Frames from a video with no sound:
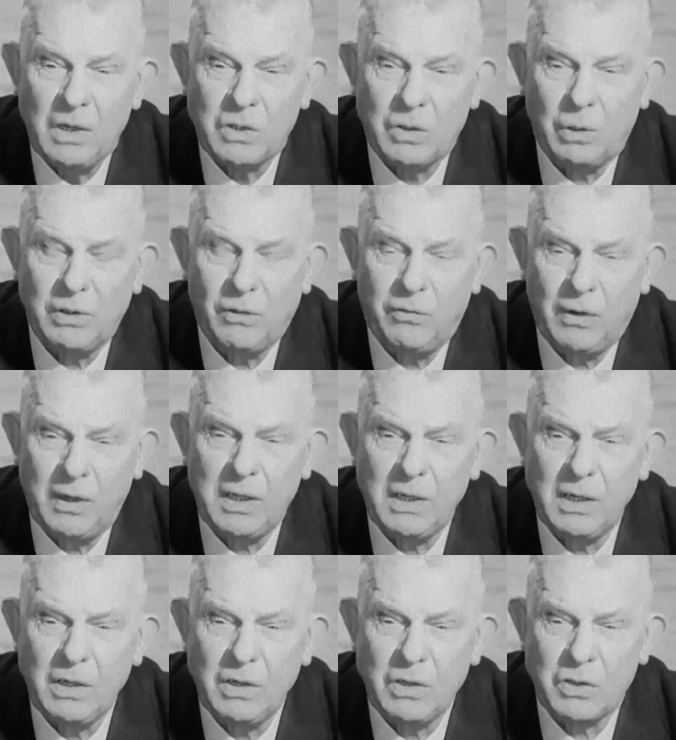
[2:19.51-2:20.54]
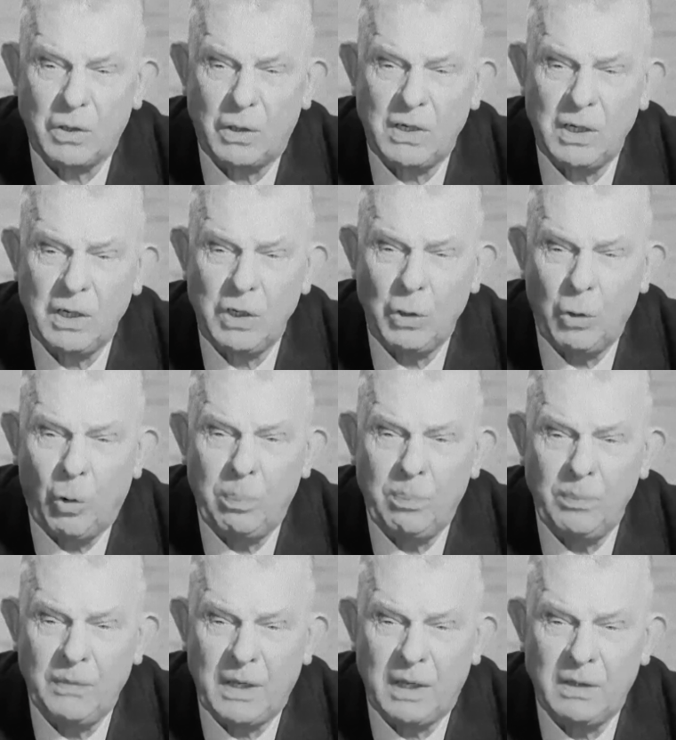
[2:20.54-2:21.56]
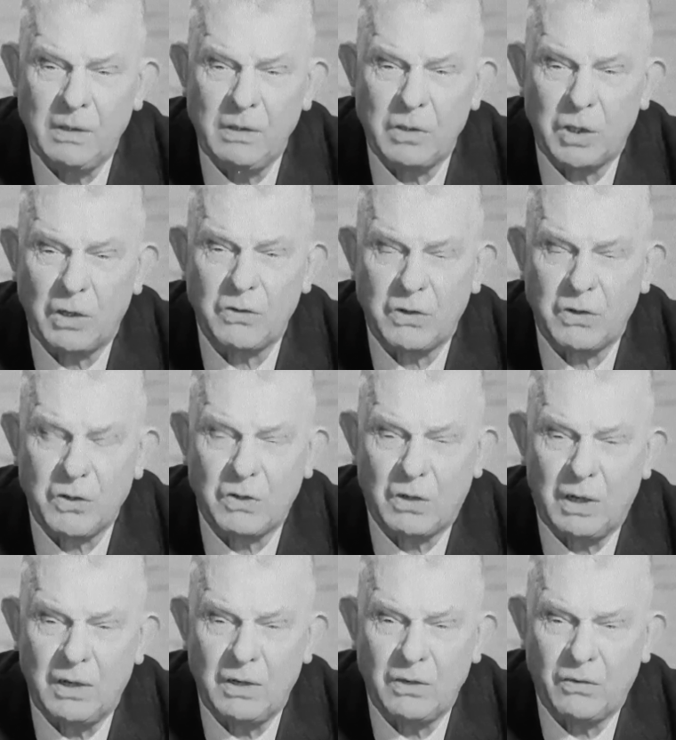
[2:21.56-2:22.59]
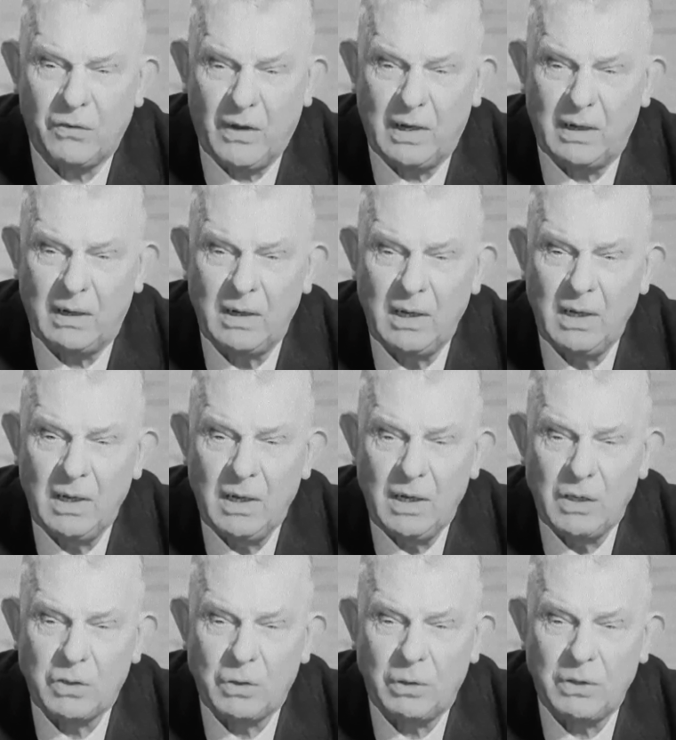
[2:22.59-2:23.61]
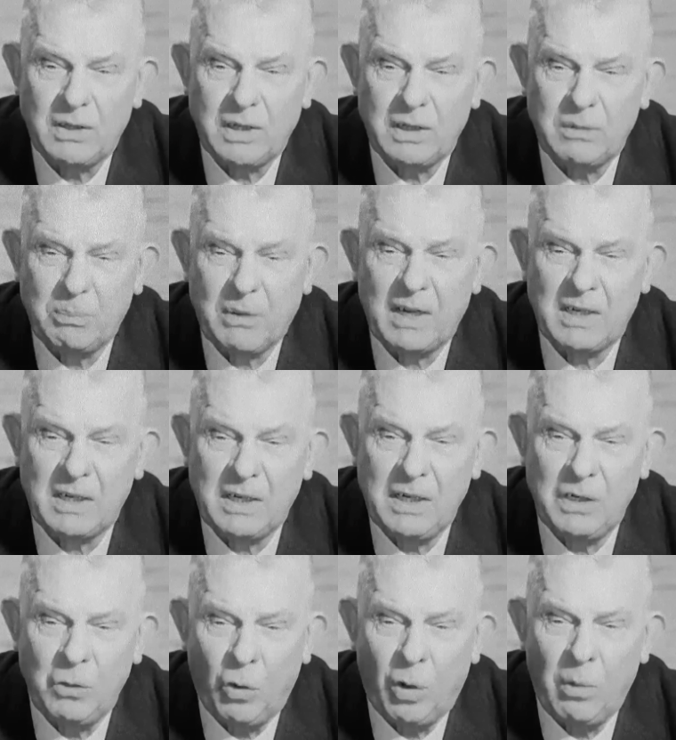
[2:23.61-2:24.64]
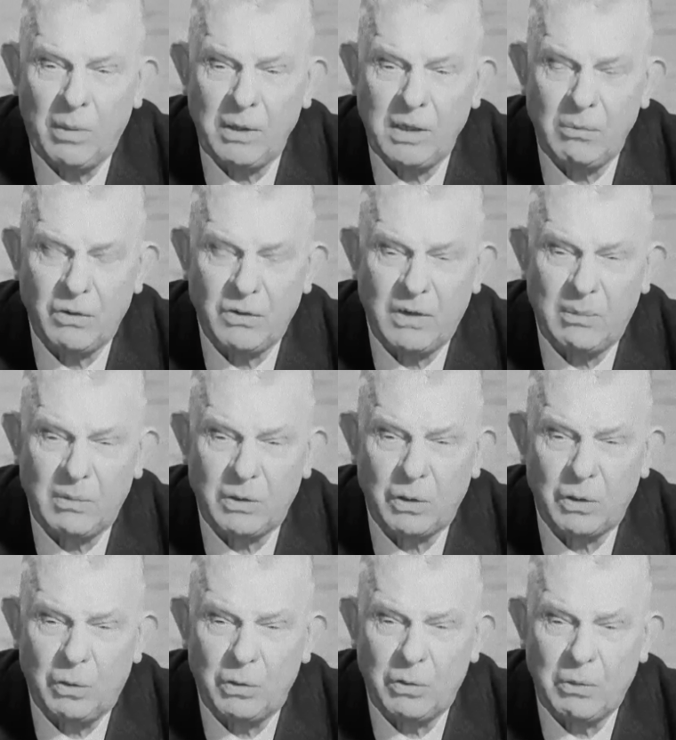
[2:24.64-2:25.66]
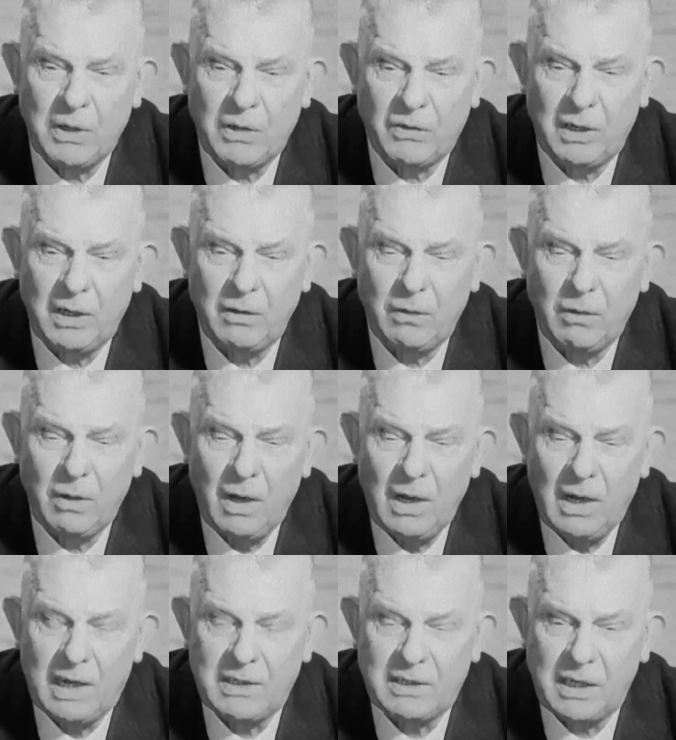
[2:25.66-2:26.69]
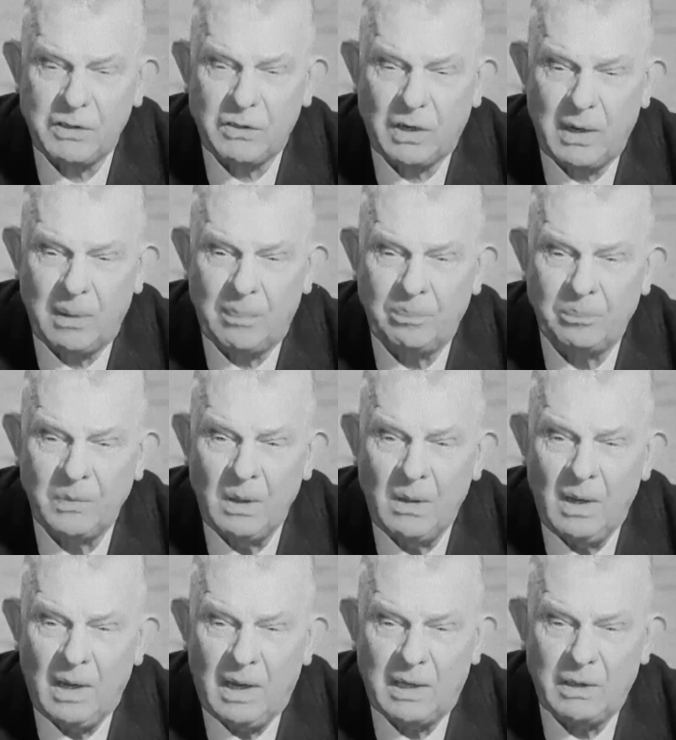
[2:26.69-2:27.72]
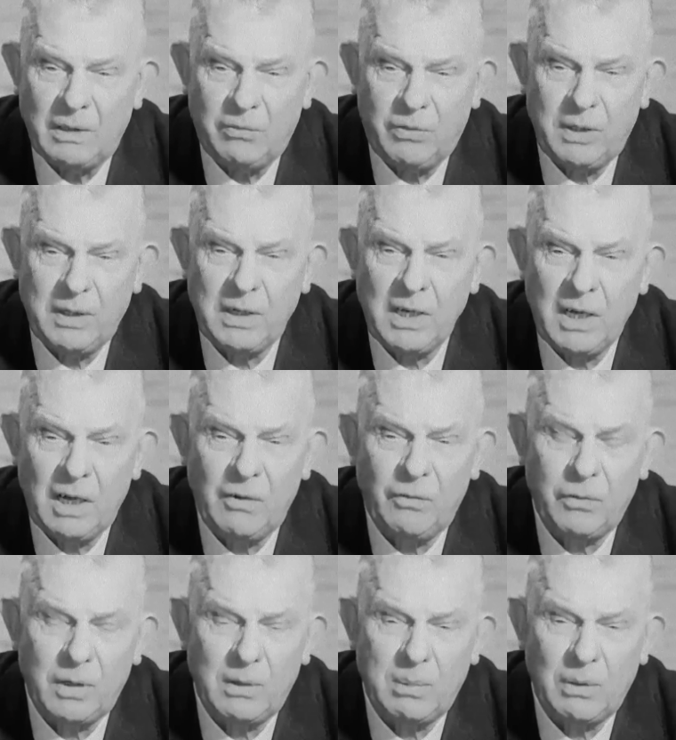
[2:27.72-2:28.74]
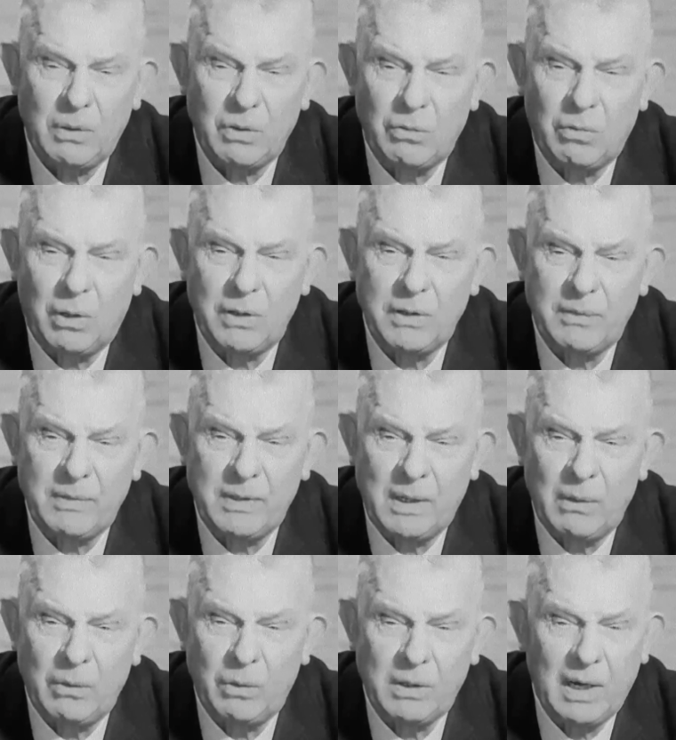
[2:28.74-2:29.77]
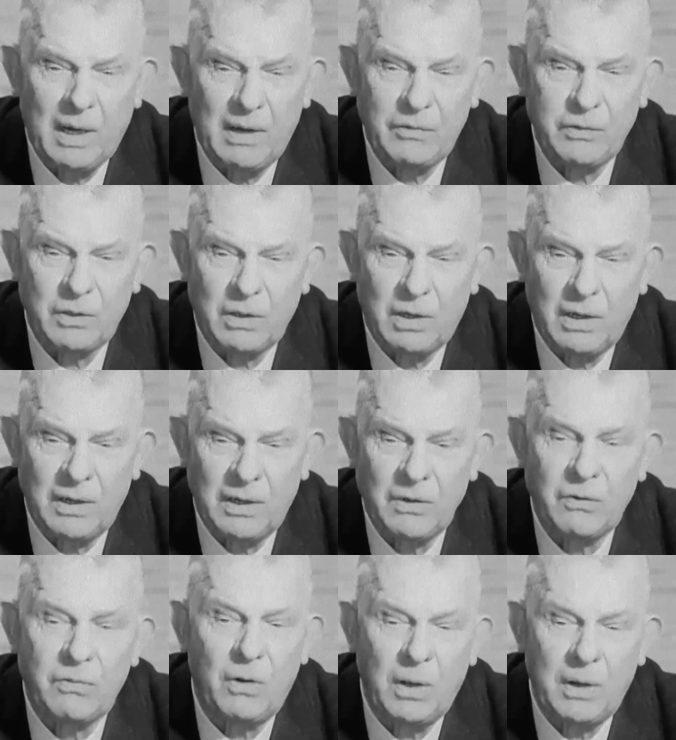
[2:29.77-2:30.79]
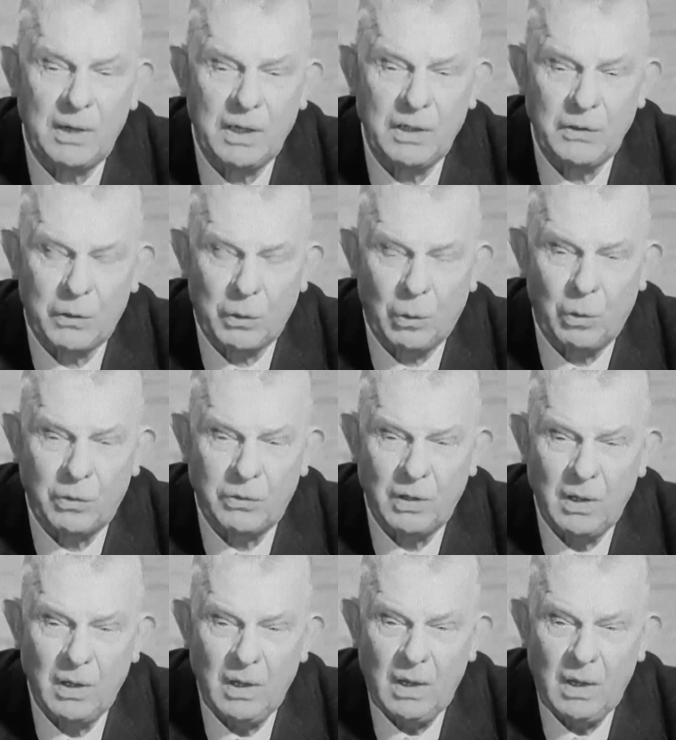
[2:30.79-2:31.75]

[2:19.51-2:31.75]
So the firing suddenly opened then, just as Collins fell, so that practically nobody was able to go to his aid at that time. And the firing held for about a quarter of an hour after Collins falling in the road.